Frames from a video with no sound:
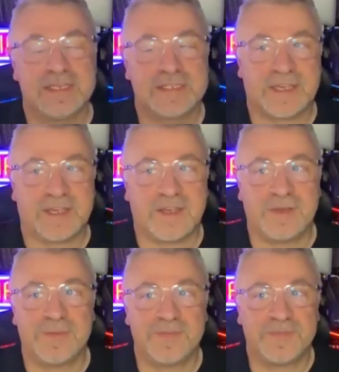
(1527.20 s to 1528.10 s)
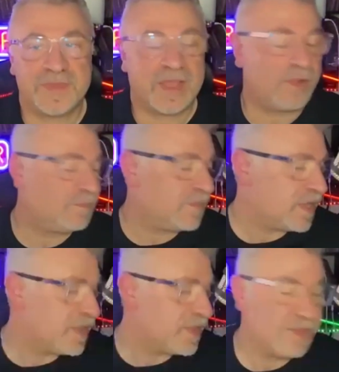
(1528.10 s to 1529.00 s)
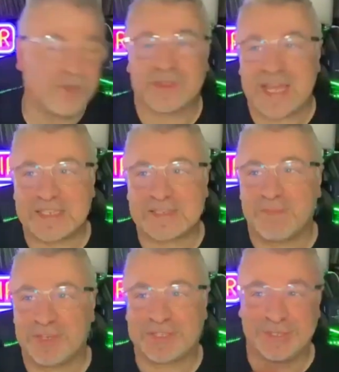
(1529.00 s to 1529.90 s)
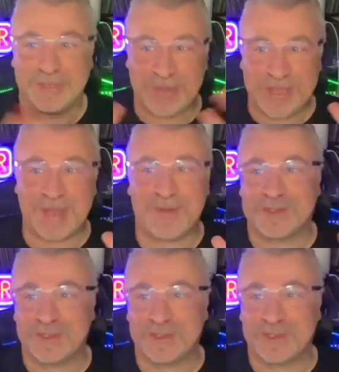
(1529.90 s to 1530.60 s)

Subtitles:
So look, that's my studio.